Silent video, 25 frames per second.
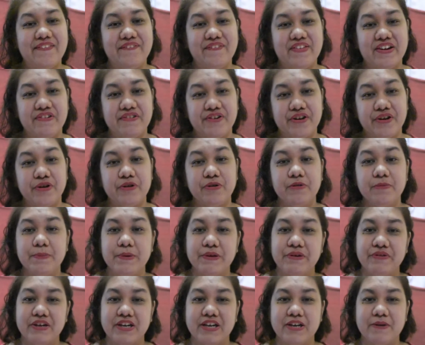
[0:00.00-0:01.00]
found a whole
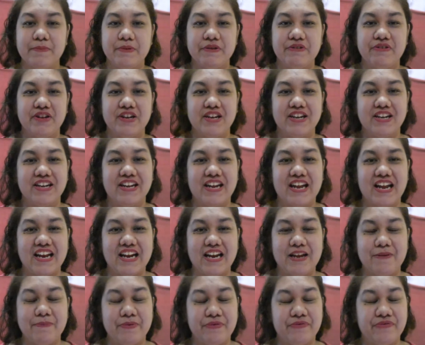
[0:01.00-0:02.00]
beauty community, and
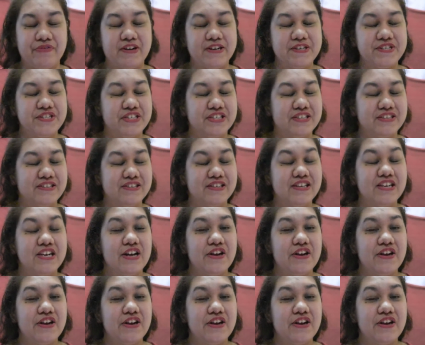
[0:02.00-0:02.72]
I've been watching